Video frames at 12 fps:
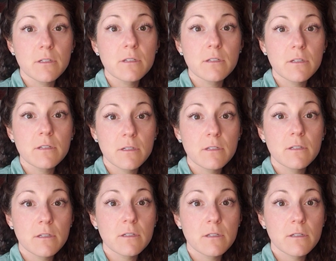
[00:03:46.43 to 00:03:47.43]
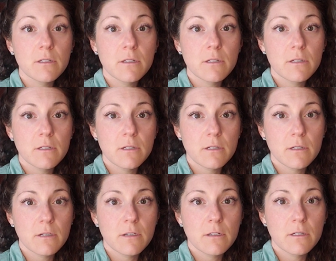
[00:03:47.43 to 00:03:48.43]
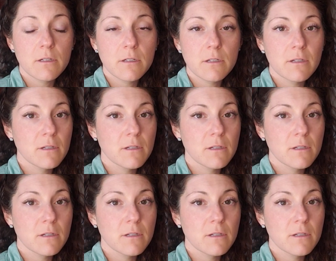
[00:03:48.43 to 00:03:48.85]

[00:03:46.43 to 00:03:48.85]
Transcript: [no speech]